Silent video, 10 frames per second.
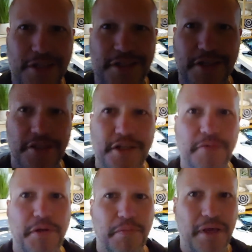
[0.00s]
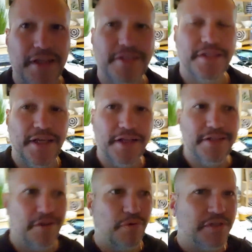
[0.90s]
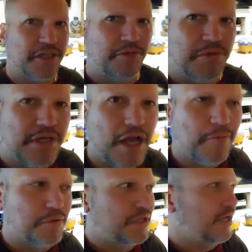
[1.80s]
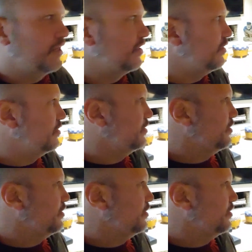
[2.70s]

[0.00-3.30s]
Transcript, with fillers: system that made sense, that wasn't going to be complicated.